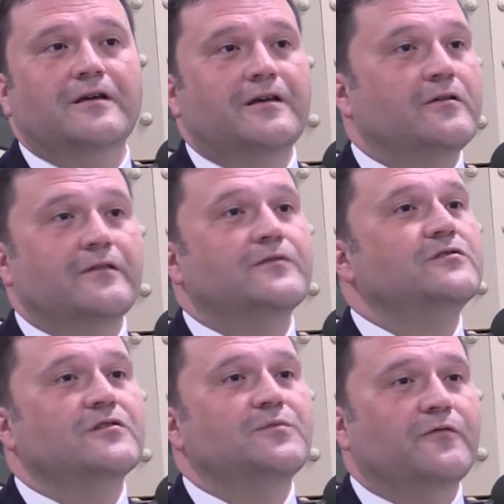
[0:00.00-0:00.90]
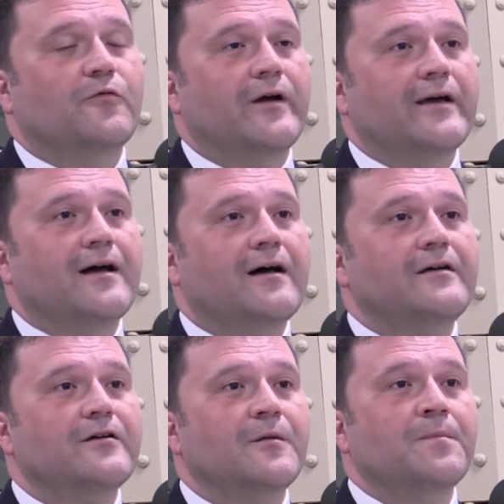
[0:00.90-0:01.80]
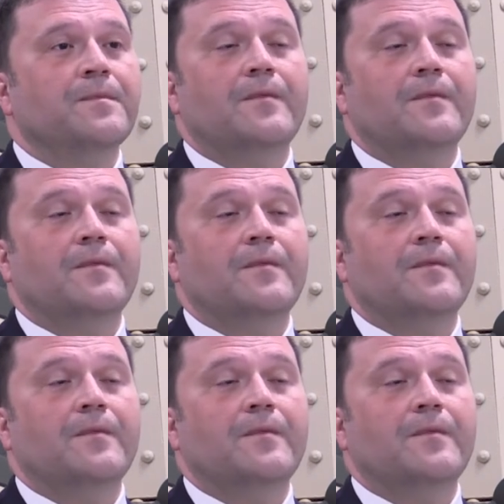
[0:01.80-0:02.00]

here even since before I got here,